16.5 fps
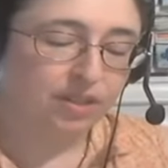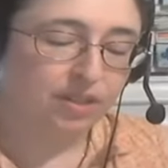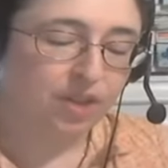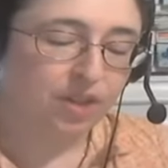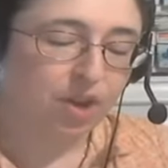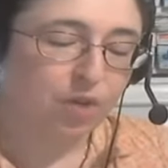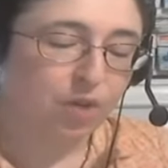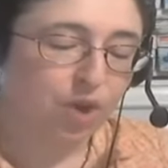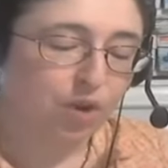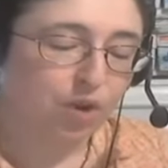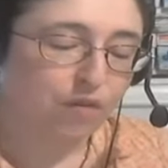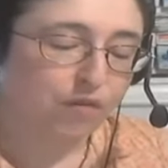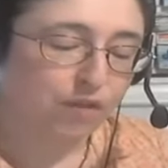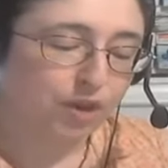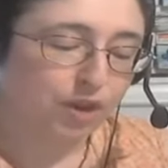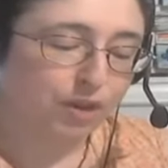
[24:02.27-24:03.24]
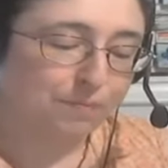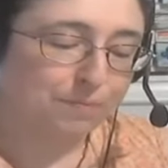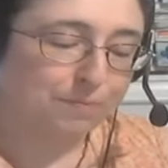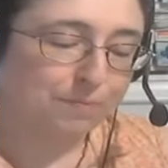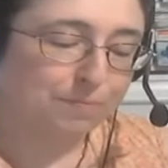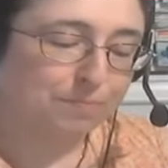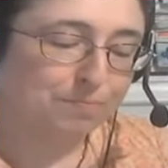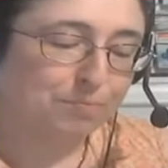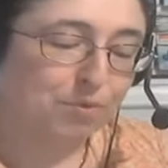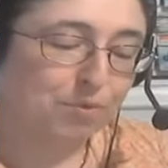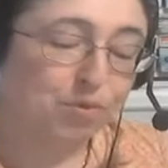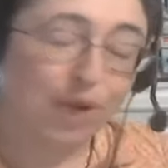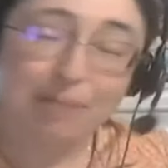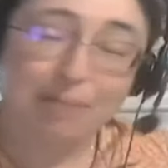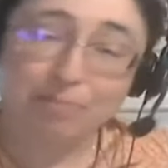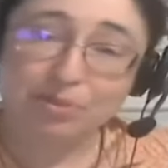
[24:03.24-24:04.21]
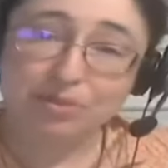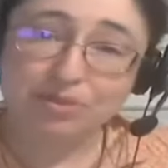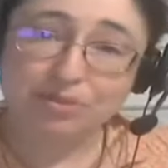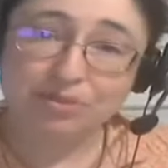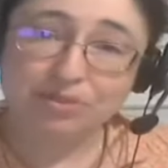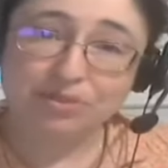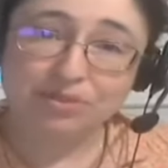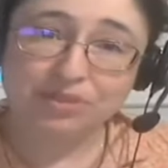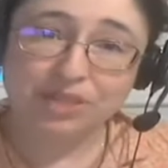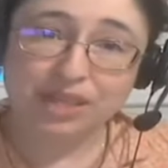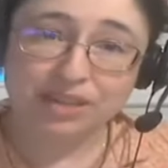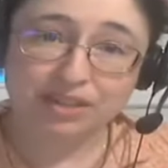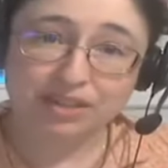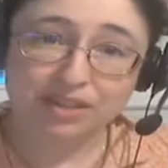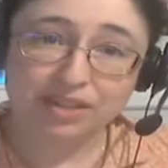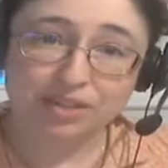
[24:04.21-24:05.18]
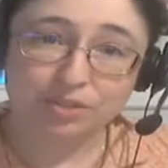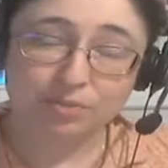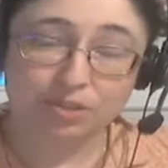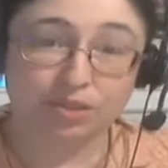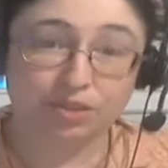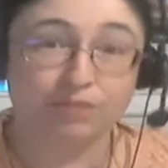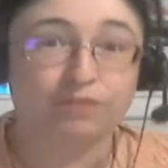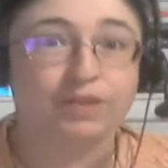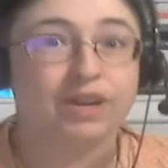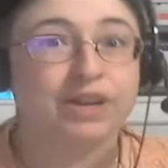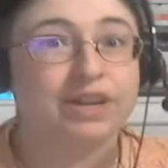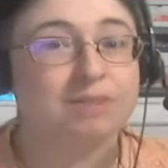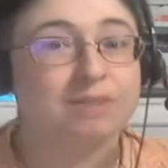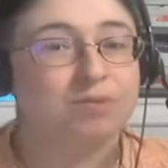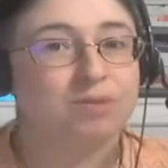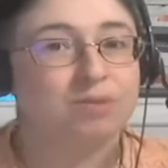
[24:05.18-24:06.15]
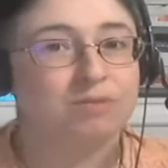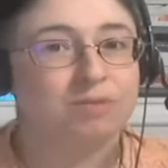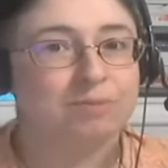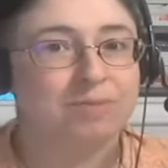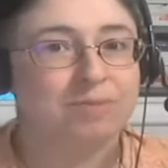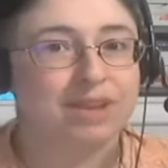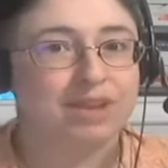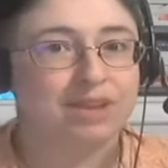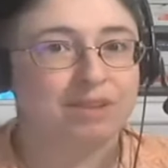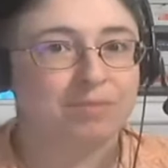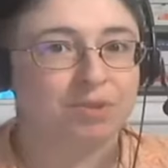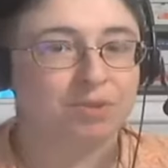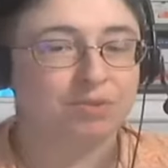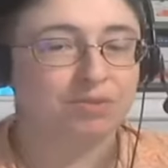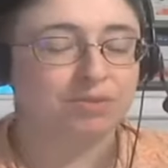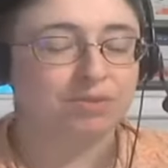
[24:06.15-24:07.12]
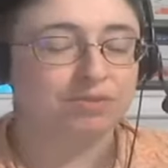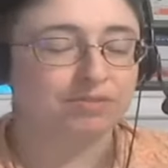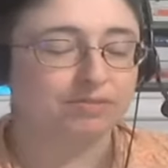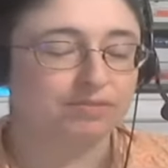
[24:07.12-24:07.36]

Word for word: go over prep techniques, which are very important when making a mold,